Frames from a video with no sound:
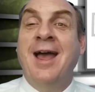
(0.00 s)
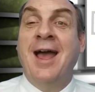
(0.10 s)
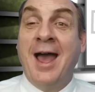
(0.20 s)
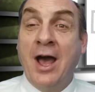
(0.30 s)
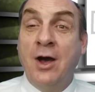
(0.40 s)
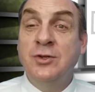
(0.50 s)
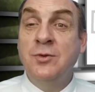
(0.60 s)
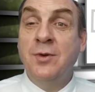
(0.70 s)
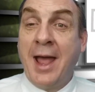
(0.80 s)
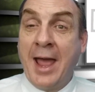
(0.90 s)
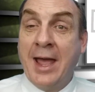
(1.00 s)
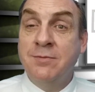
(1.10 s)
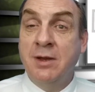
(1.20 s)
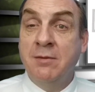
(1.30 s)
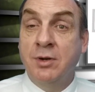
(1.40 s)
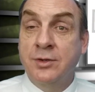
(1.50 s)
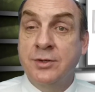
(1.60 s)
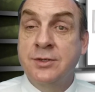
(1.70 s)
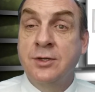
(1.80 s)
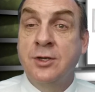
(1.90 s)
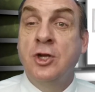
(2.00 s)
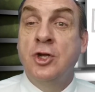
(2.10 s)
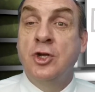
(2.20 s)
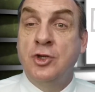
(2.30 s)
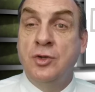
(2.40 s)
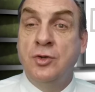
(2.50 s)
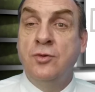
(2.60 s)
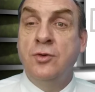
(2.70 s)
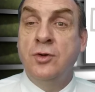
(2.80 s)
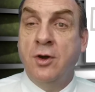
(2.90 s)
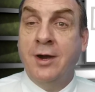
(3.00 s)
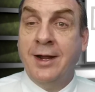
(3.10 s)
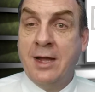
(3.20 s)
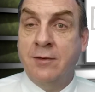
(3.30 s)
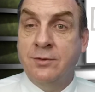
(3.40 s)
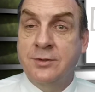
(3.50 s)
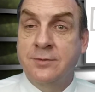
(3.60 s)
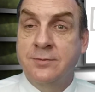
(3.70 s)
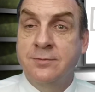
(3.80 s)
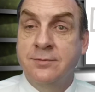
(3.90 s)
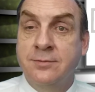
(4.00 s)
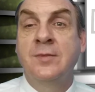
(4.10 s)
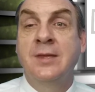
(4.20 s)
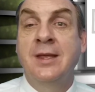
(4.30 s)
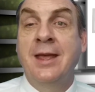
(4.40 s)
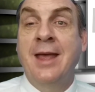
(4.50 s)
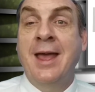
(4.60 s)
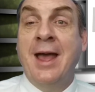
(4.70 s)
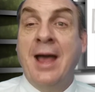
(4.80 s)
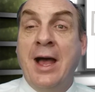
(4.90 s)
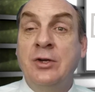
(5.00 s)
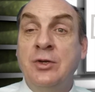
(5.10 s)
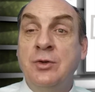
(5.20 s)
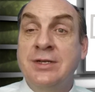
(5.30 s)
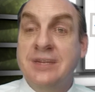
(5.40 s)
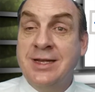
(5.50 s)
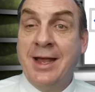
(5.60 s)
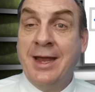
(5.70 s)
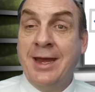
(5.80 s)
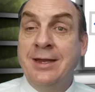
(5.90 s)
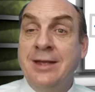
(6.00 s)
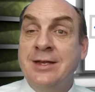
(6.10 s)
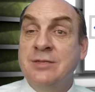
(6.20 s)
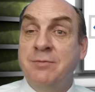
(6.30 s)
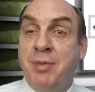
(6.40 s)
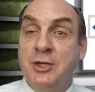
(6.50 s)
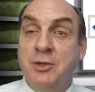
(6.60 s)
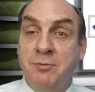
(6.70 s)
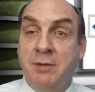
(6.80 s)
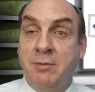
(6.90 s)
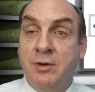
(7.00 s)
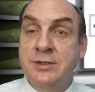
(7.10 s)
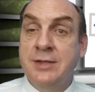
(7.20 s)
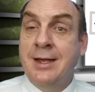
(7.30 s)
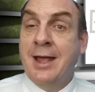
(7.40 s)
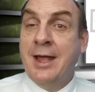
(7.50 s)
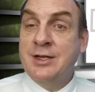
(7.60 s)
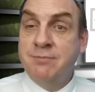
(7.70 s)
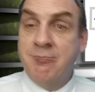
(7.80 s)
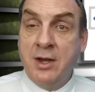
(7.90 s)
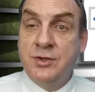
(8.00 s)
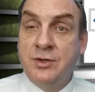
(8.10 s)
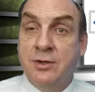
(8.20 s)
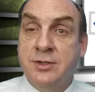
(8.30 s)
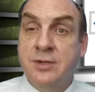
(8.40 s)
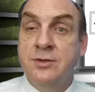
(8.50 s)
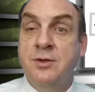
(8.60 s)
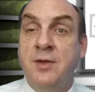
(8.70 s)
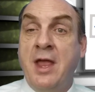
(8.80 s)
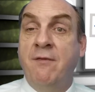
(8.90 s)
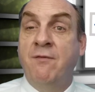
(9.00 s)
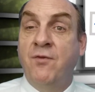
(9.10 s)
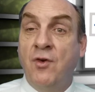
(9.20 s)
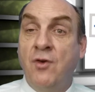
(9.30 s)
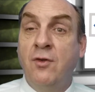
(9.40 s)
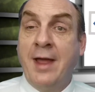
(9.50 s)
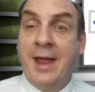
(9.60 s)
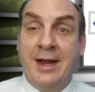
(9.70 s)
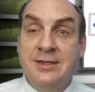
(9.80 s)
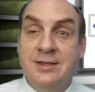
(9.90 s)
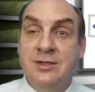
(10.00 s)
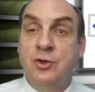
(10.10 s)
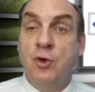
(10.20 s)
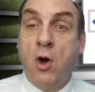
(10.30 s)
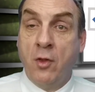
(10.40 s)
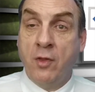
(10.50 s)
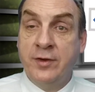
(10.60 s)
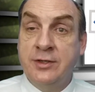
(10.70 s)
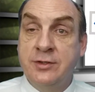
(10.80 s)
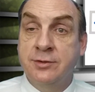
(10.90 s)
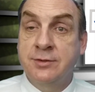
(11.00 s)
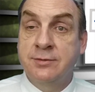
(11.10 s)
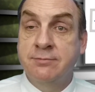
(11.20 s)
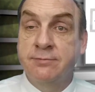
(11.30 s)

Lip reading: how to add members to your account, how to assign special members as managers so they have full access to all the features,